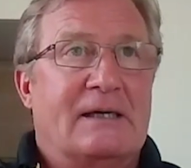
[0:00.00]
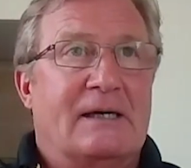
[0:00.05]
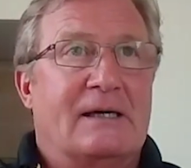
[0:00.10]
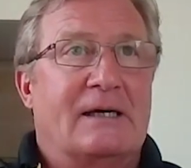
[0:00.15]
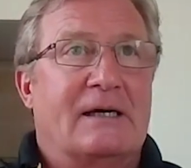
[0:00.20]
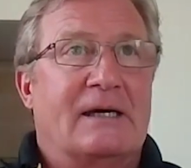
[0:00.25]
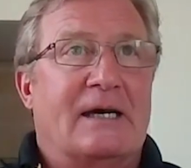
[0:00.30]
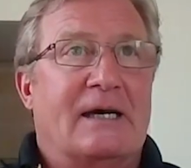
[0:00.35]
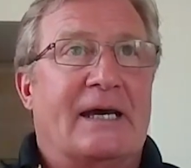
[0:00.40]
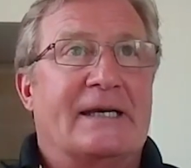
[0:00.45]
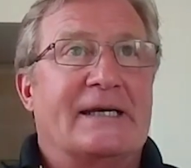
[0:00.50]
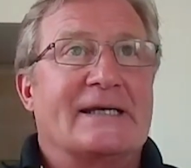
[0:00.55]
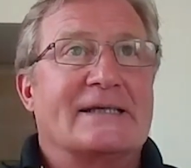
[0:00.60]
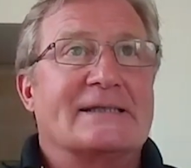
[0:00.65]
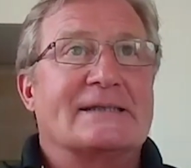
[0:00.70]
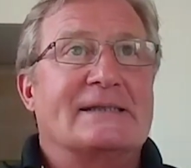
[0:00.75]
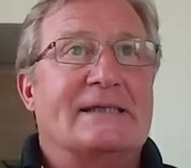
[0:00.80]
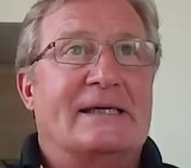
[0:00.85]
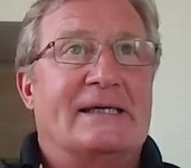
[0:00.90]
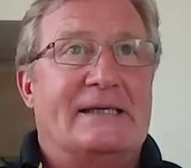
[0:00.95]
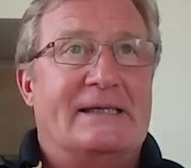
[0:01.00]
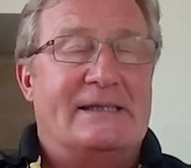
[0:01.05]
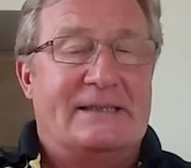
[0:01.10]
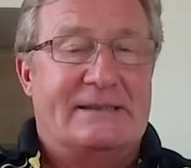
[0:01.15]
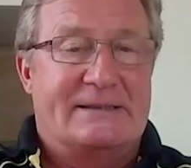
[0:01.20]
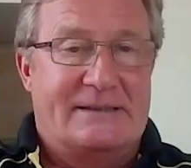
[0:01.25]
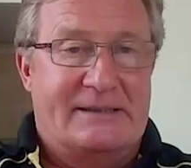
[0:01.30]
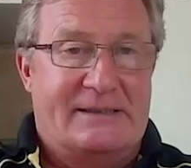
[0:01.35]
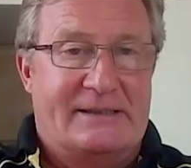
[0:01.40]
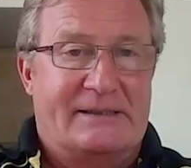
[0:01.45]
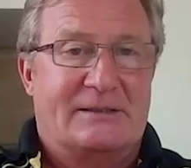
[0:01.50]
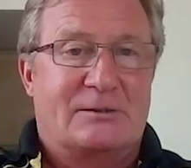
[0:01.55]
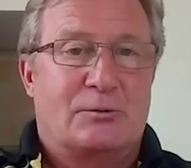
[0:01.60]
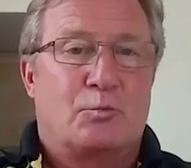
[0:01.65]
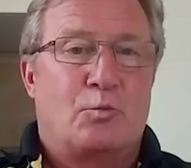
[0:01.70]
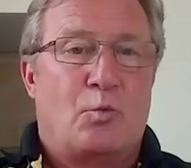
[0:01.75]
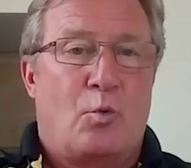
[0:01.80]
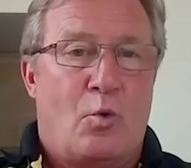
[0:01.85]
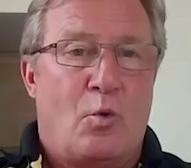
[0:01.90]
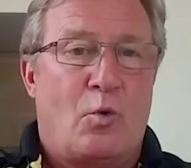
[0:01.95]
uh, and it's easy
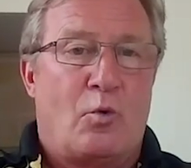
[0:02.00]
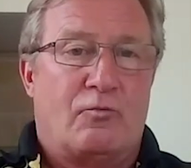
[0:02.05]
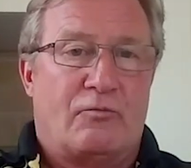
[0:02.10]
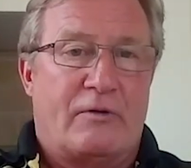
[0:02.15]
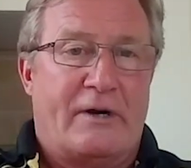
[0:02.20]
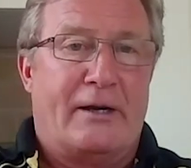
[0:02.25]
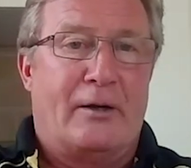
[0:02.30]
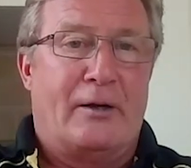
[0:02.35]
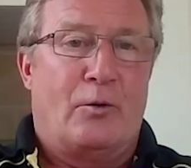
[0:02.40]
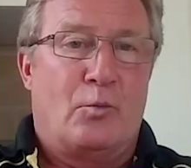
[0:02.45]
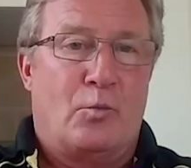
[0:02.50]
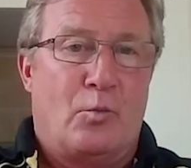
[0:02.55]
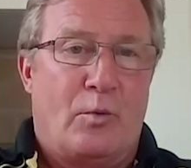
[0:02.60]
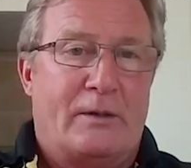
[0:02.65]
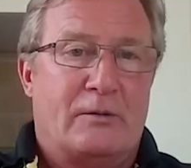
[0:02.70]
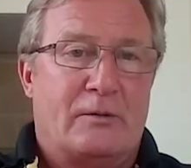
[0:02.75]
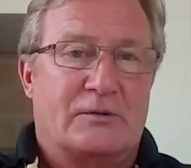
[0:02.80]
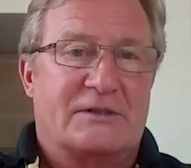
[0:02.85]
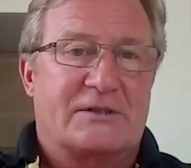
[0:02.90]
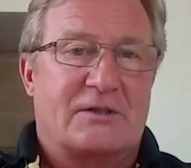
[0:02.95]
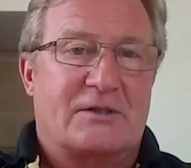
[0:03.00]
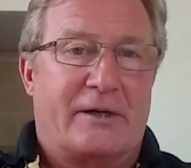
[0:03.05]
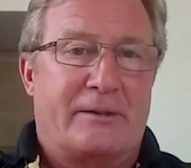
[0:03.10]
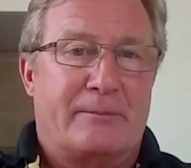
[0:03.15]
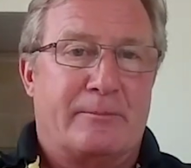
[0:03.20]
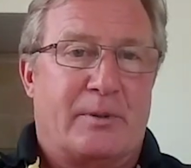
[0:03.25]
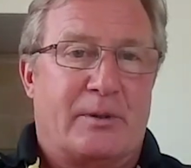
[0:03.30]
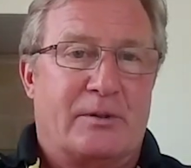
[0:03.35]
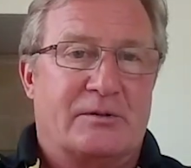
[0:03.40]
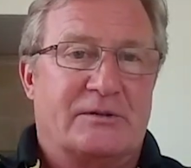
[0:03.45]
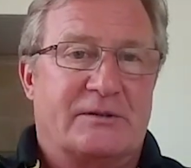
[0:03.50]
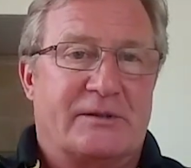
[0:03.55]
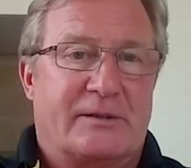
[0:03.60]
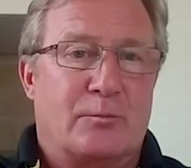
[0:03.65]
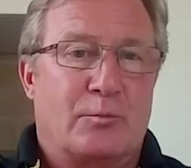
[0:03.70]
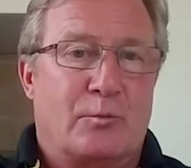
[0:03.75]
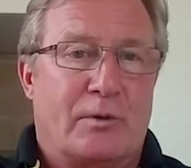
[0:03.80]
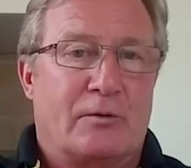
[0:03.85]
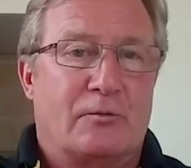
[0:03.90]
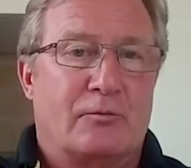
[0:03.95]
to walk round, well
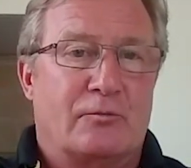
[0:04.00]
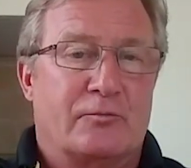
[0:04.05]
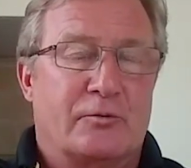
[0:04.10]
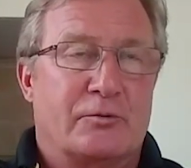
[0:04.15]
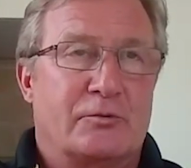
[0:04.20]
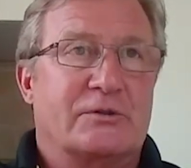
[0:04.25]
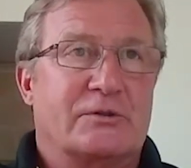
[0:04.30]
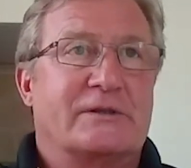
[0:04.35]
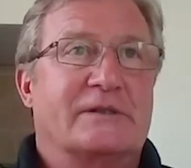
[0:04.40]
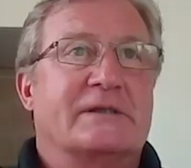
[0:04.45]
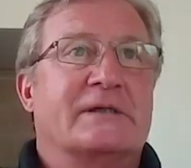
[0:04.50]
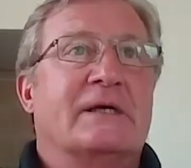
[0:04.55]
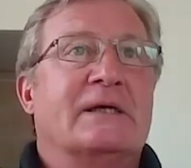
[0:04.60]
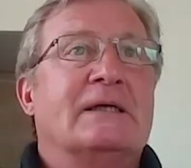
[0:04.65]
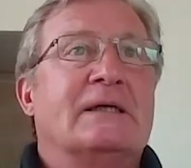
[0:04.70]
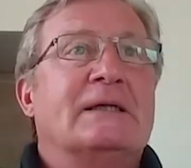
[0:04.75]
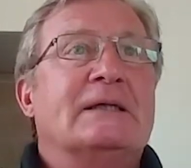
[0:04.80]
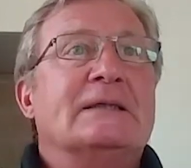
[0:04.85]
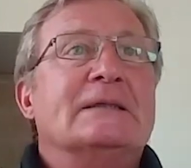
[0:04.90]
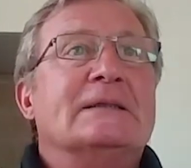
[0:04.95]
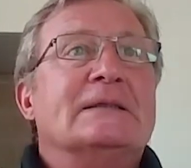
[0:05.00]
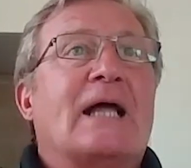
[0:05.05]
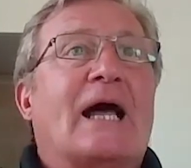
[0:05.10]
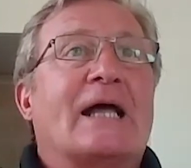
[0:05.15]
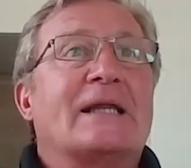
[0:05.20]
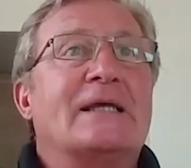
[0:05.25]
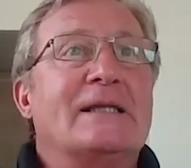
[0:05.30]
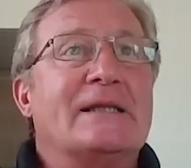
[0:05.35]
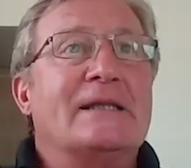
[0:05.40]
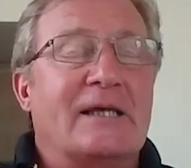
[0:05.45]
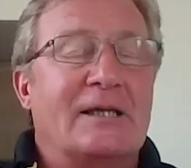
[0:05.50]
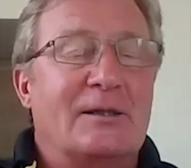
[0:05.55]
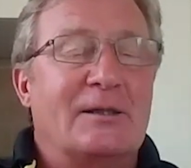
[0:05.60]
signposted and well routed. I think the